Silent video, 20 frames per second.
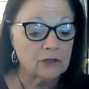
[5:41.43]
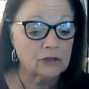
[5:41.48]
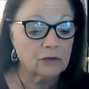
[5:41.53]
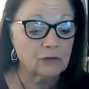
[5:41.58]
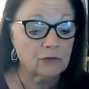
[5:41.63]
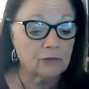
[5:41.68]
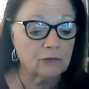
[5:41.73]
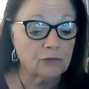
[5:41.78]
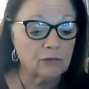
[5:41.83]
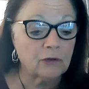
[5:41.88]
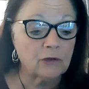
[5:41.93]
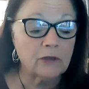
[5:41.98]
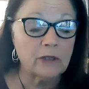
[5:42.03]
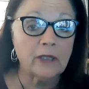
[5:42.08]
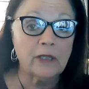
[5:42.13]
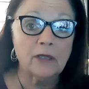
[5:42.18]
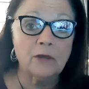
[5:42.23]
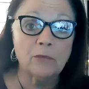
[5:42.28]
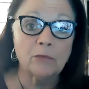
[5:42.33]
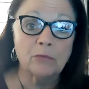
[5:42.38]
To
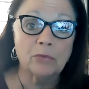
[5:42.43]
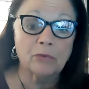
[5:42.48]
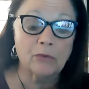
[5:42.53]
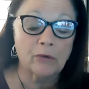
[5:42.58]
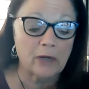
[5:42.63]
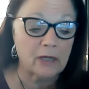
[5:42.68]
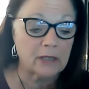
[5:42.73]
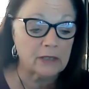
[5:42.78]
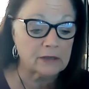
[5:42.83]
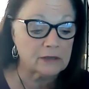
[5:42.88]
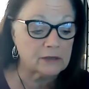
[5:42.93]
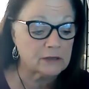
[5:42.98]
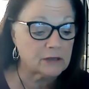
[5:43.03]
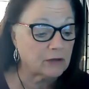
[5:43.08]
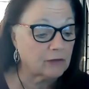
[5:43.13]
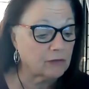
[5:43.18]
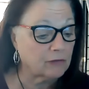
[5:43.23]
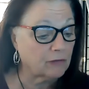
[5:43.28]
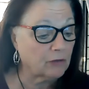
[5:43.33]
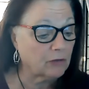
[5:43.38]
fully embrace
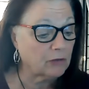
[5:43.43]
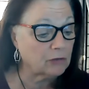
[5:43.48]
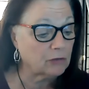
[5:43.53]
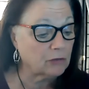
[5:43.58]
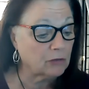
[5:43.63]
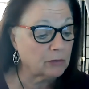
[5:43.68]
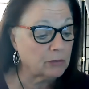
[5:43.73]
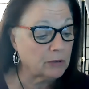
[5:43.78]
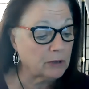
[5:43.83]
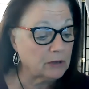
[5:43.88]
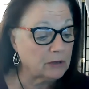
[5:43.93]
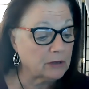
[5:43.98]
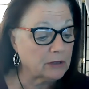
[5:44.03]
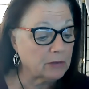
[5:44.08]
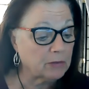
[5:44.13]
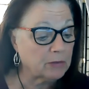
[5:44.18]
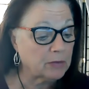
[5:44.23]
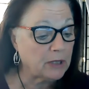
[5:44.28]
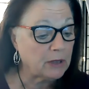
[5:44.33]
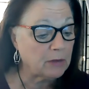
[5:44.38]
their
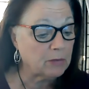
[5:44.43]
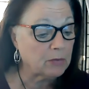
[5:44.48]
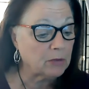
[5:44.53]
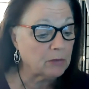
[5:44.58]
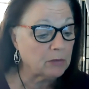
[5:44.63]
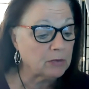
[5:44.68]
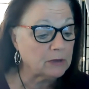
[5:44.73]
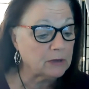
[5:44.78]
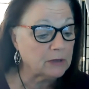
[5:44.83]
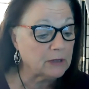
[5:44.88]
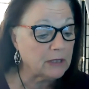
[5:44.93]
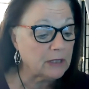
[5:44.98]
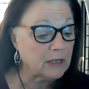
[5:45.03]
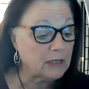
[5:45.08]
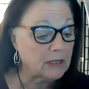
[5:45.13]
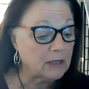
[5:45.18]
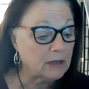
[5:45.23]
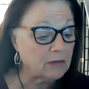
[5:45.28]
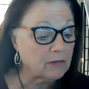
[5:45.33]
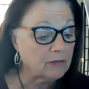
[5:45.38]
vulnerability, people
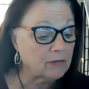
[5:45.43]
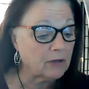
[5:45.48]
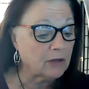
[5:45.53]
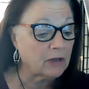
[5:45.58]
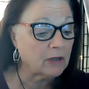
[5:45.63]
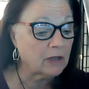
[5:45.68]
believe